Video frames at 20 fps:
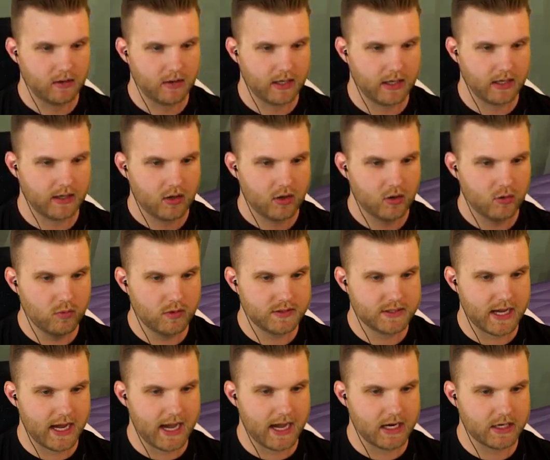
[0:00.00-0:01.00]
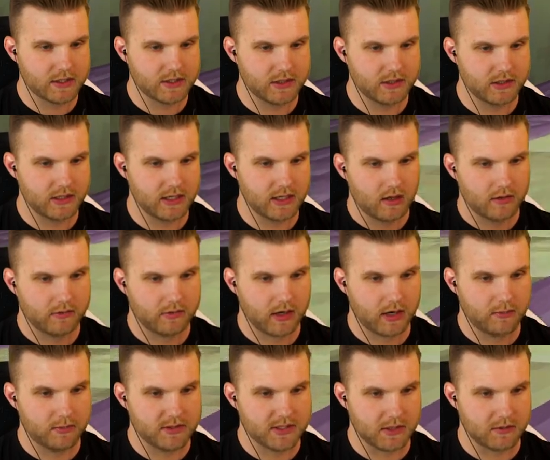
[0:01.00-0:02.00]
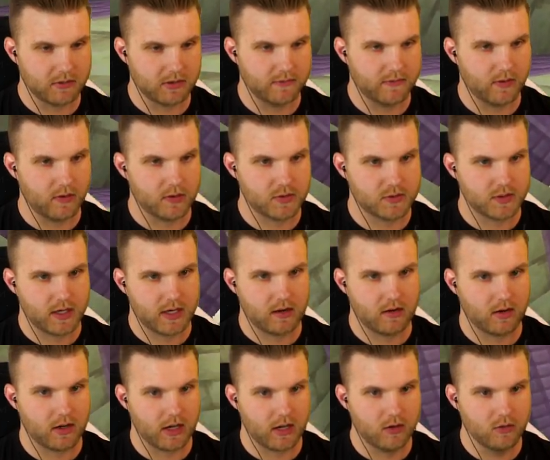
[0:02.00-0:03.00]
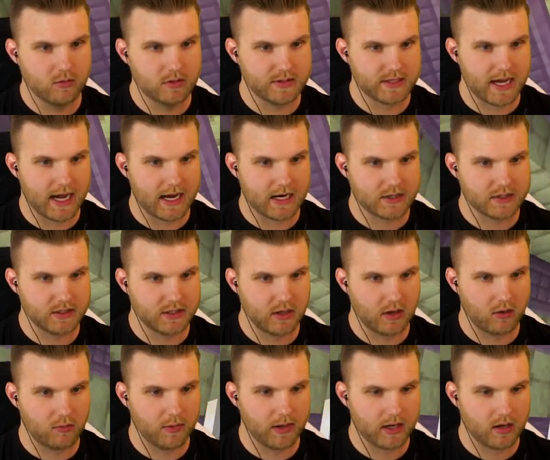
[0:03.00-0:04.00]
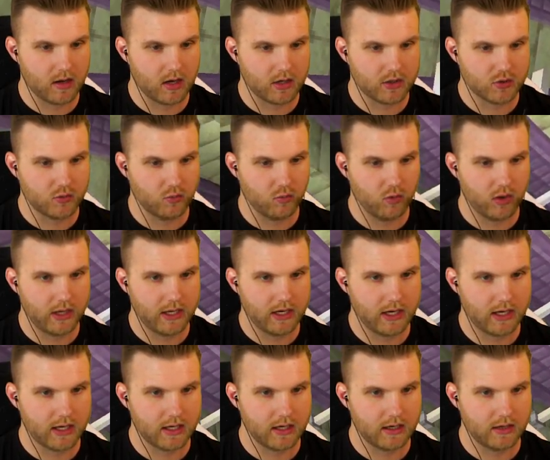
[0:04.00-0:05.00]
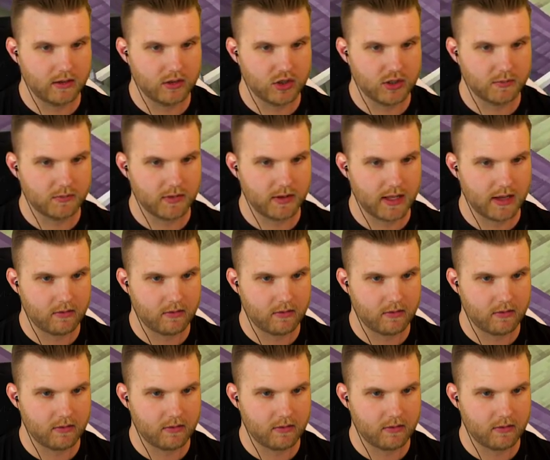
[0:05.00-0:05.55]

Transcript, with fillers: like, who is actually, sorry, I'm just like really focused right now. Okay, who is actually, oh my gosh, what? I gotta jump to that